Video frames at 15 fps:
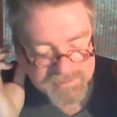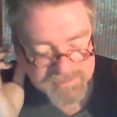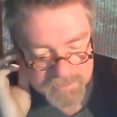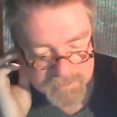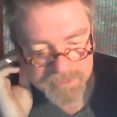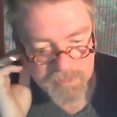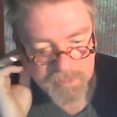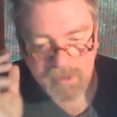see
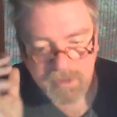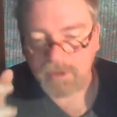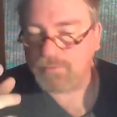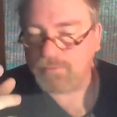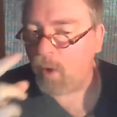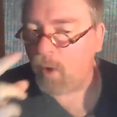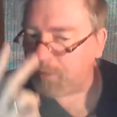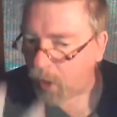with their
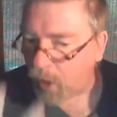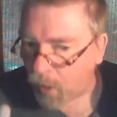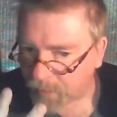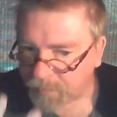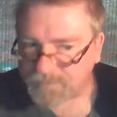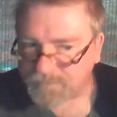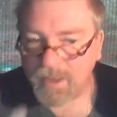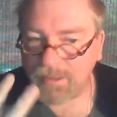ears while the
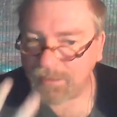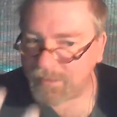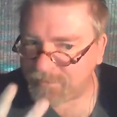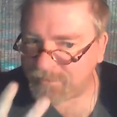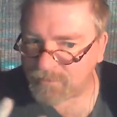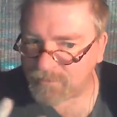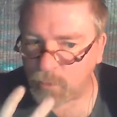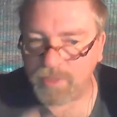audience
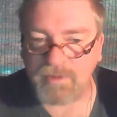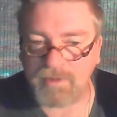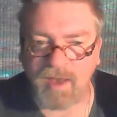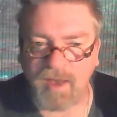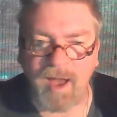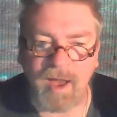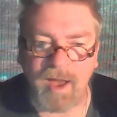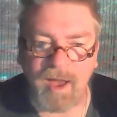listens with its
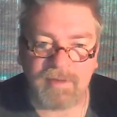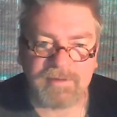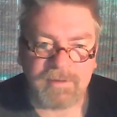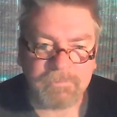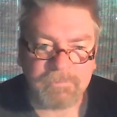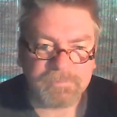eyes.